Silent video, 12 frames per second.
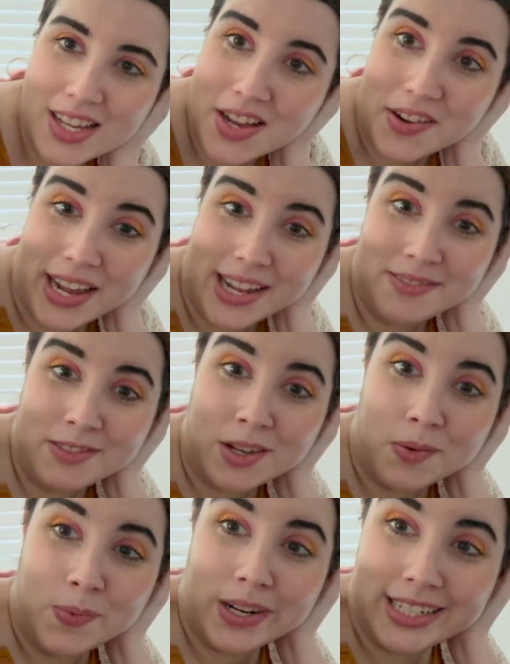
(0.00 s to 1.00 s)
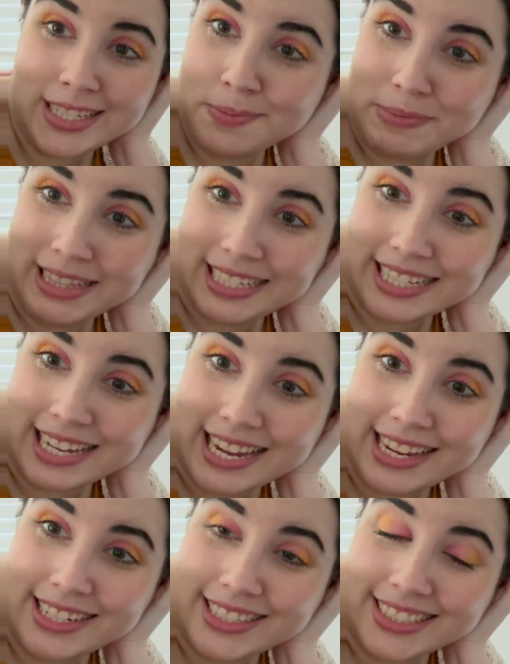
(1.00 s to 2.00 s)
Okay, so we're gonna spin this
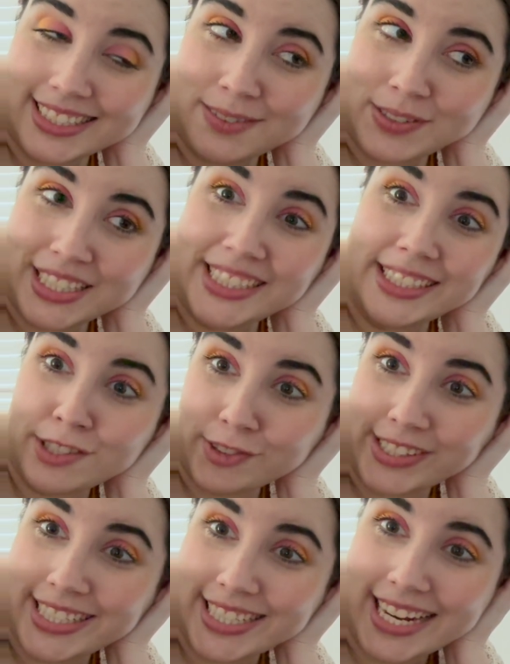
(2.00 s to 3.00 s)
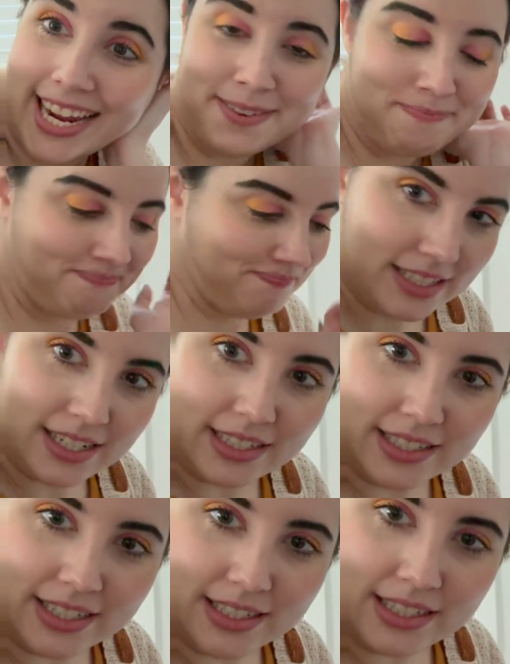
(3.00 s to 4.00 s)
guy and see what I need to read today.
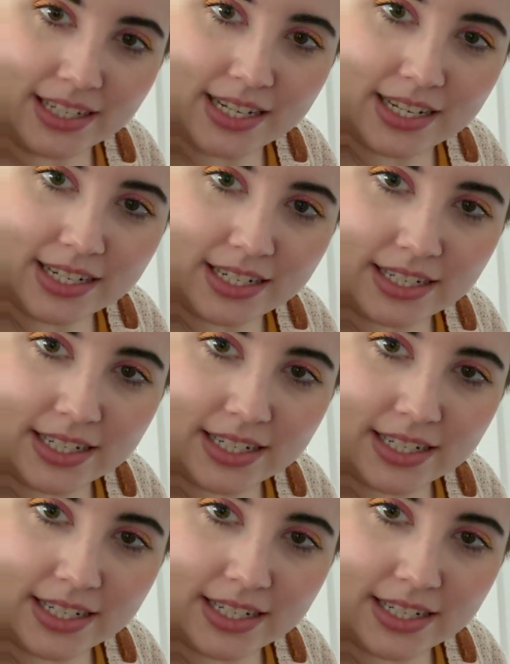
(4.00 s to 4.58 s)
Okay.